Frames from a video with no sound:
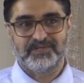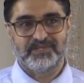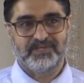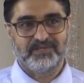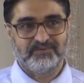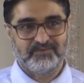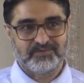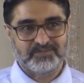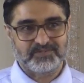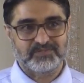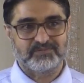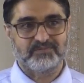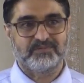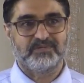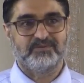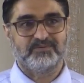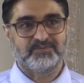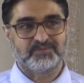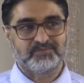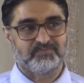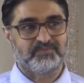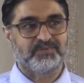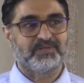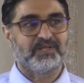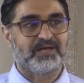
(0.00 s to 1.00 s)
He was
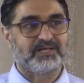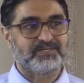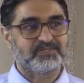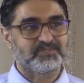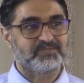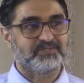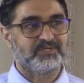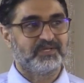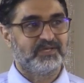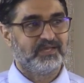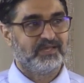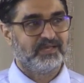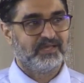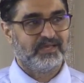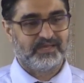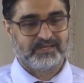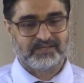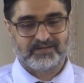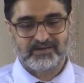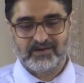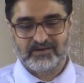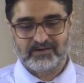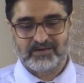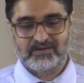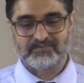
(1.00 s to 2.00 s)
blessed,
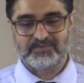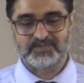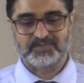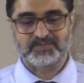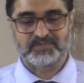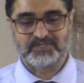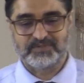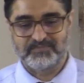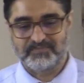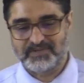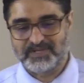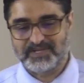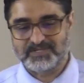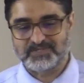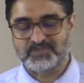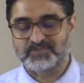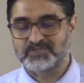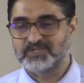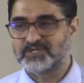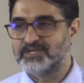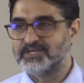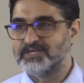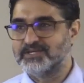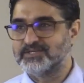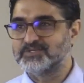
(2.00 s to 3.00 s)
and God obviously
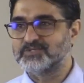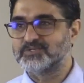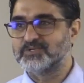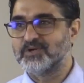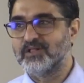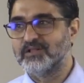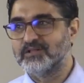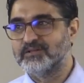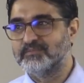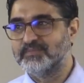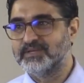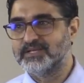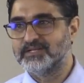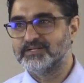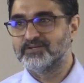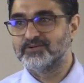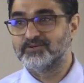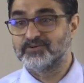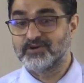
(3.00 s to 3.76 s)
blessed King Solomon